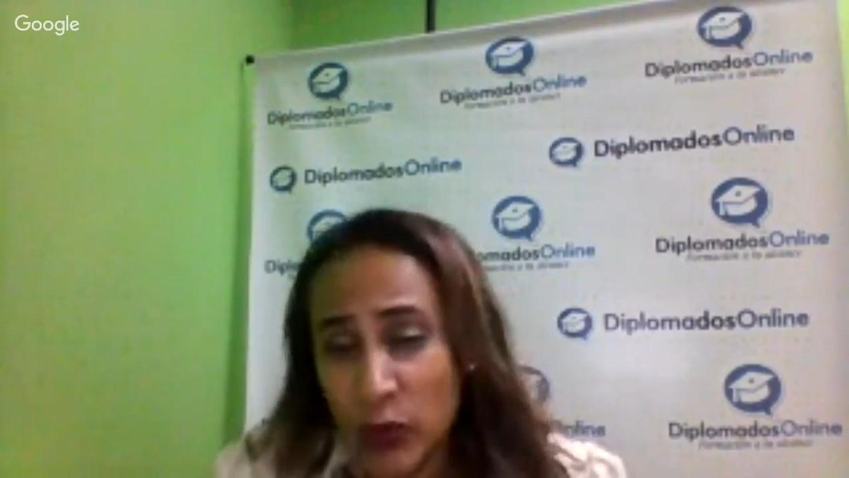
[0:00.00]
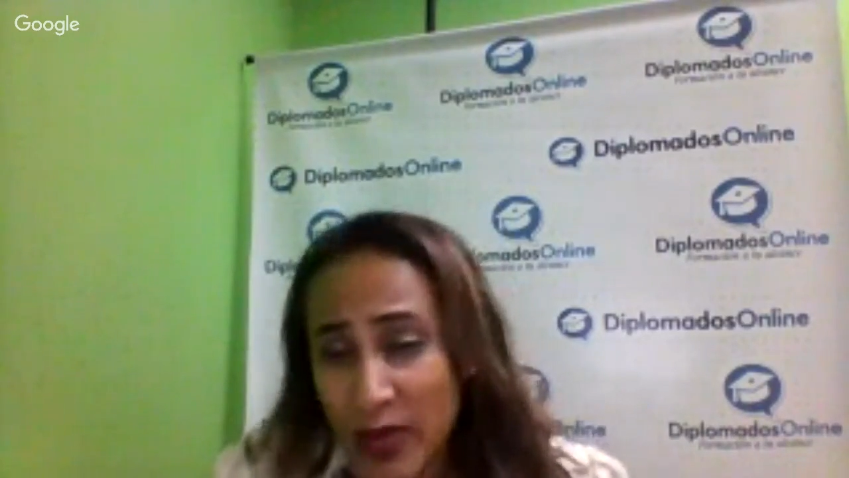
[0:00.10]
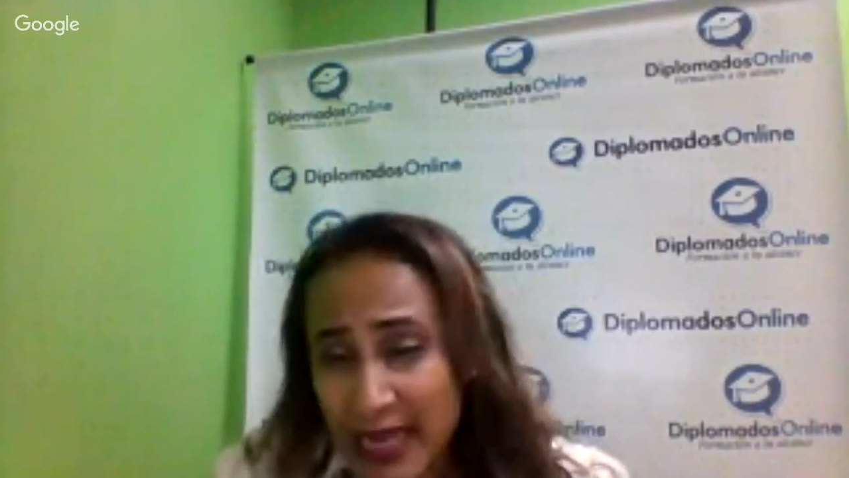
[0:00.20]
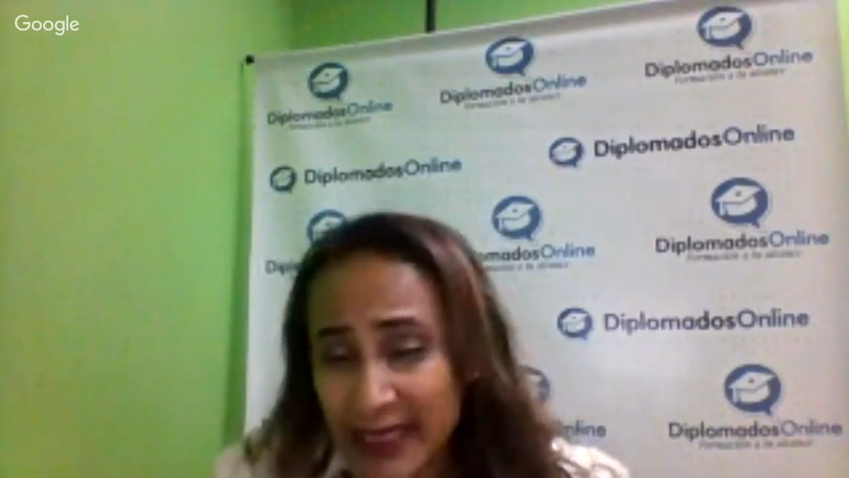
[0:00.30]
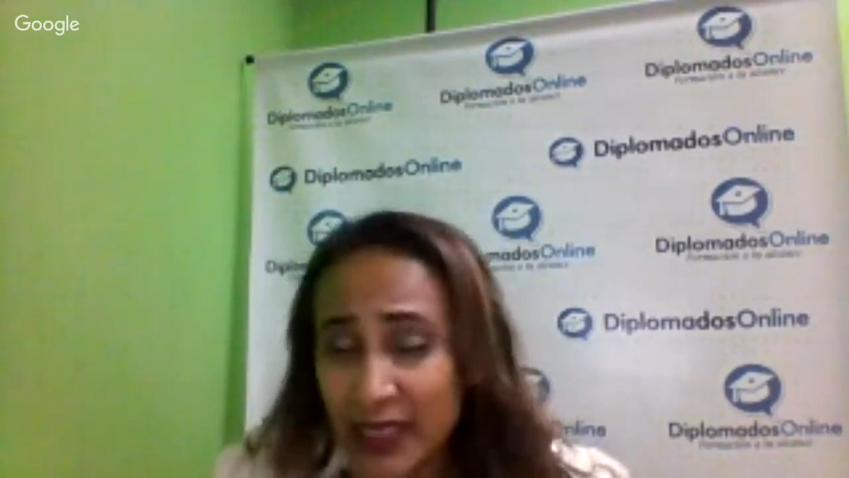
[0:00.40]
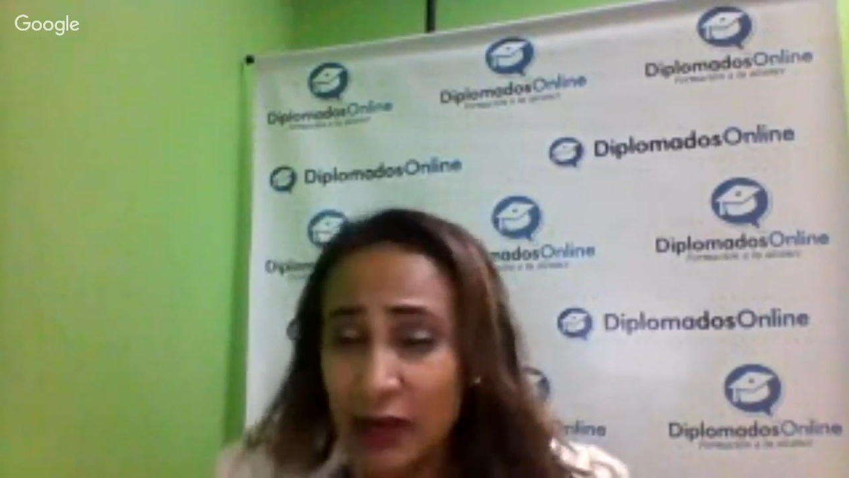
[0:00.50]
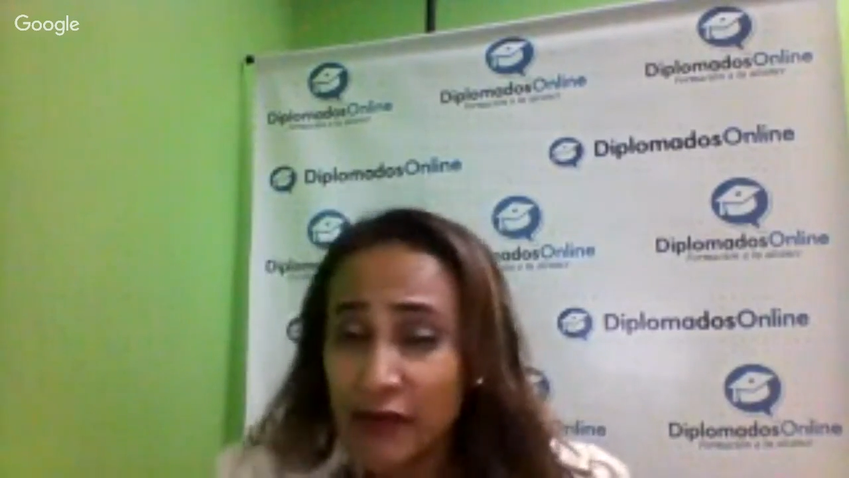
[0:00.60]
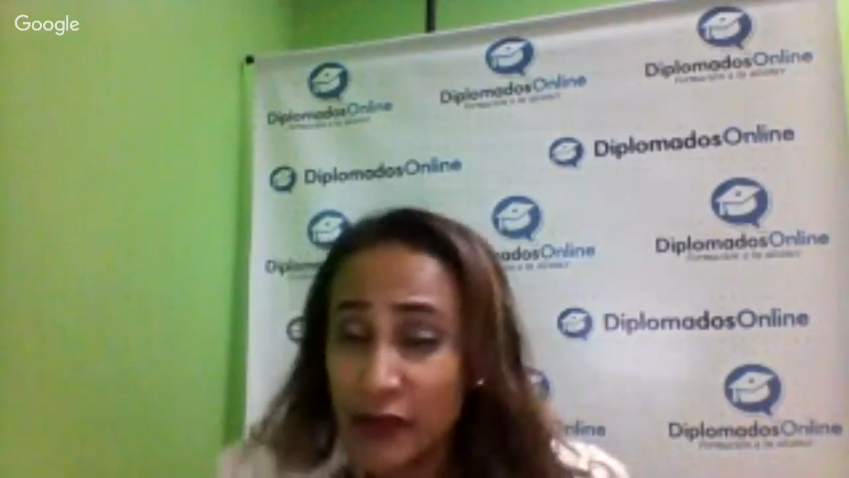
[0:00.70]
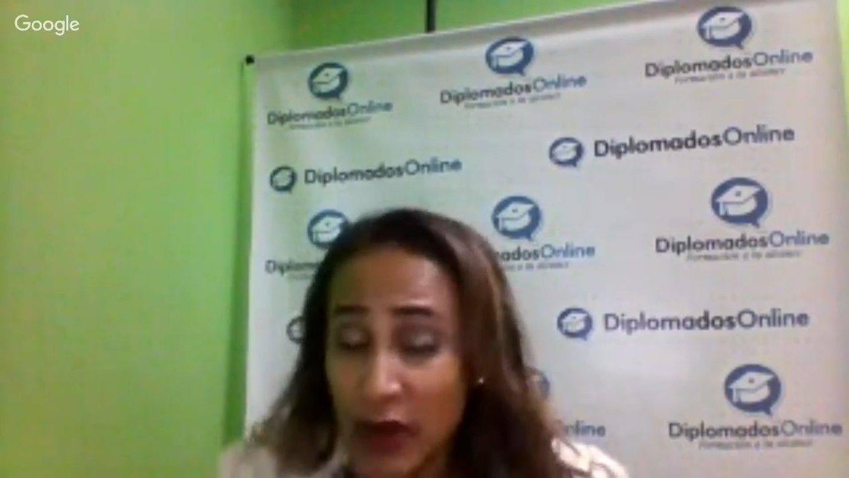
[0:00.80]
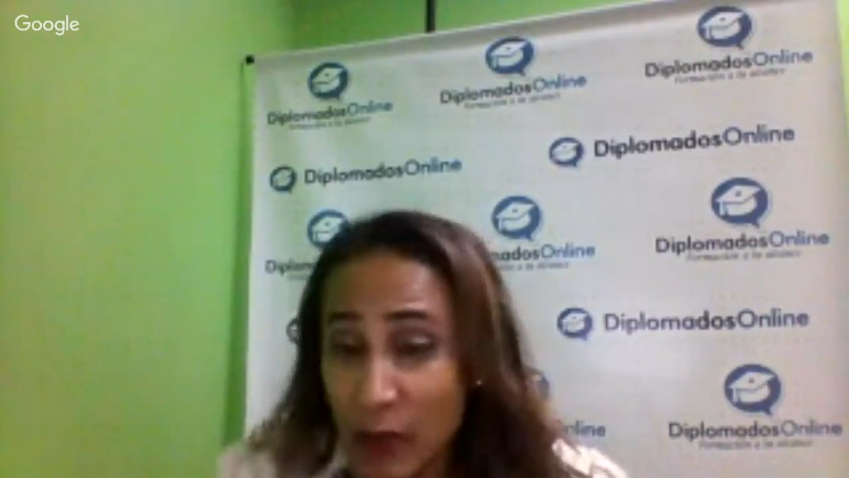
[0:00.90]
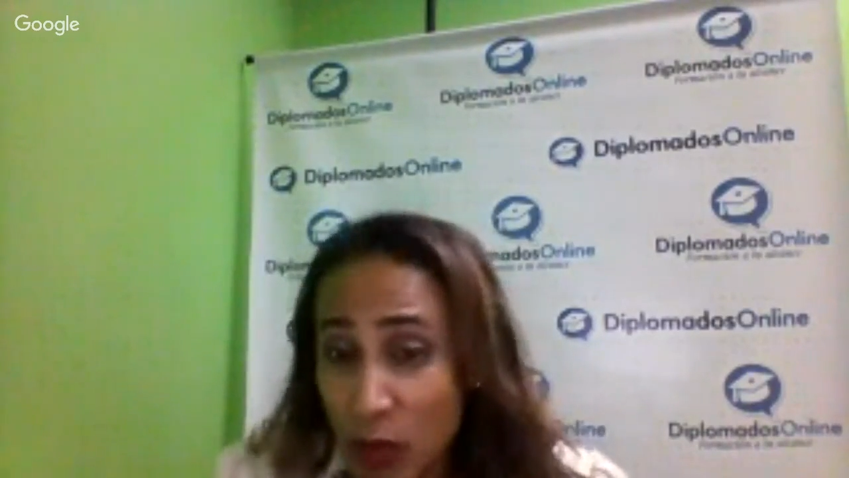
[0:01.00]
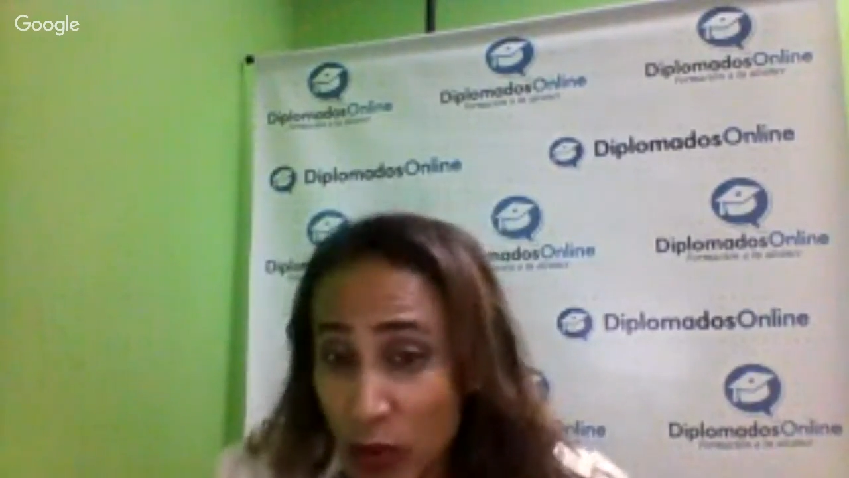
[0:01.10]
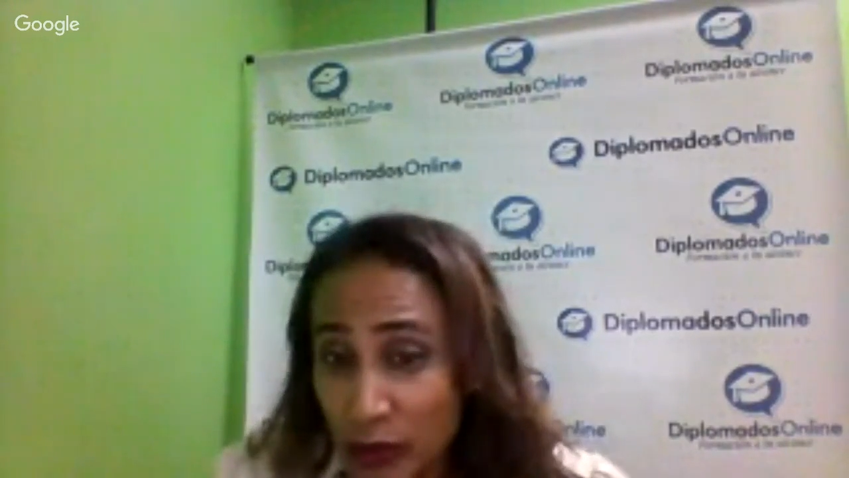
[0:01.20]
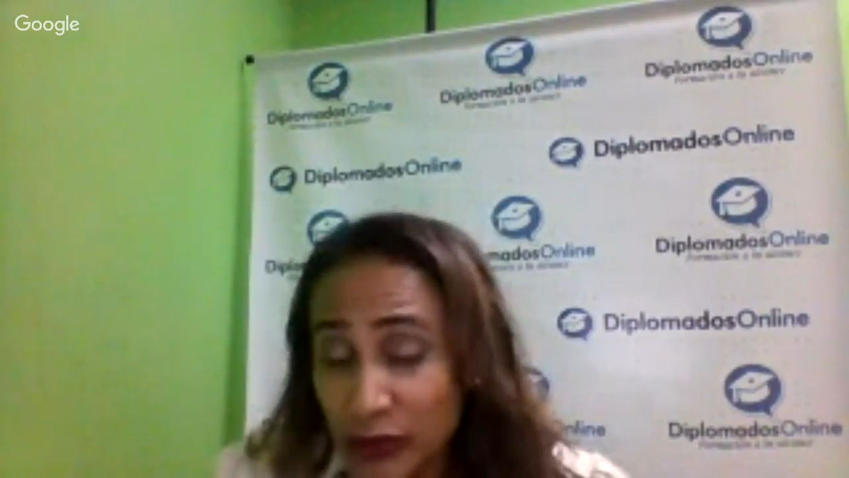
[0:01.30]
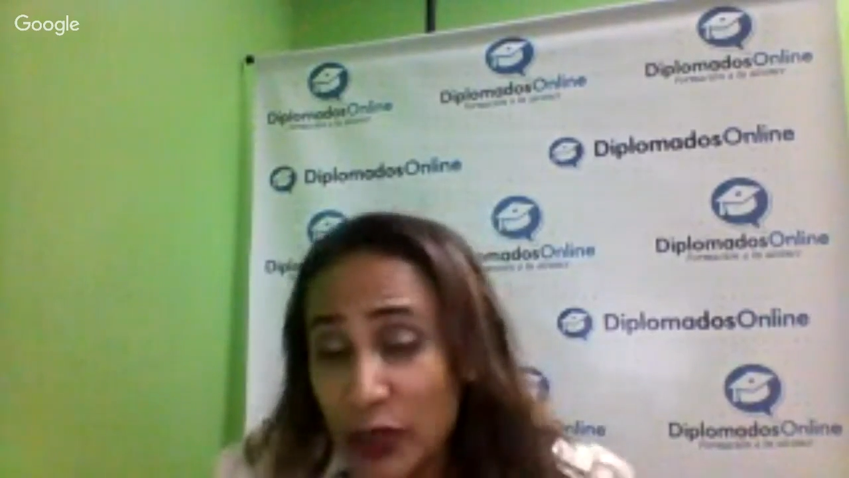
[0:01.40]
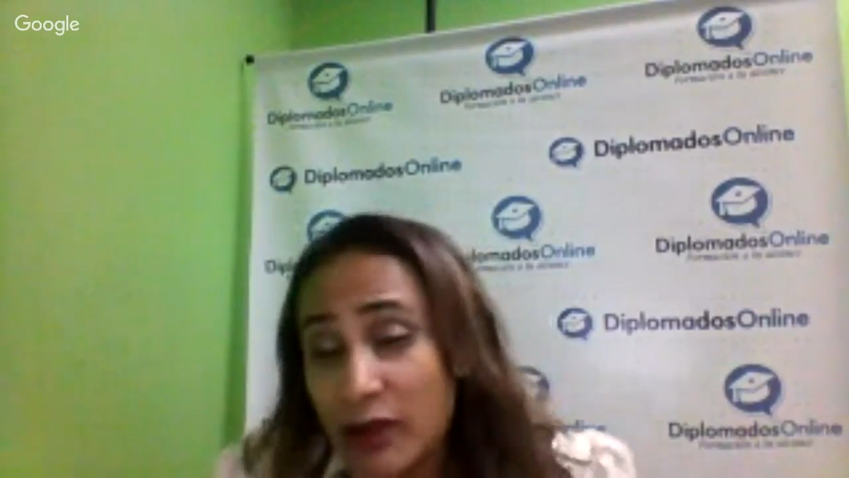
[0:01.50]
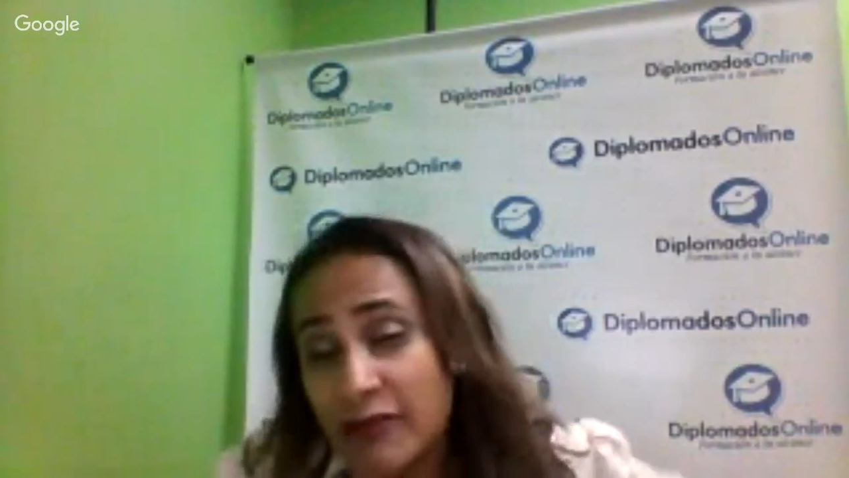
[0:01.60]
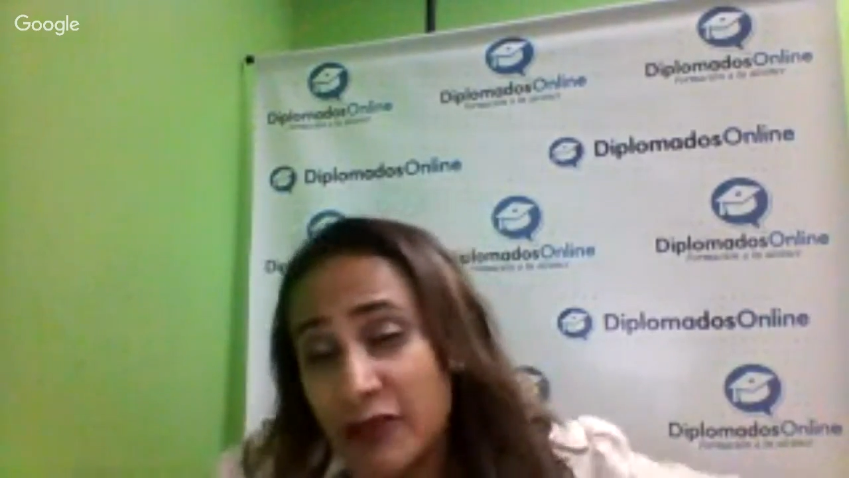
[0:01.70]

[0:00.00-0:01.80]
weeks, for a month,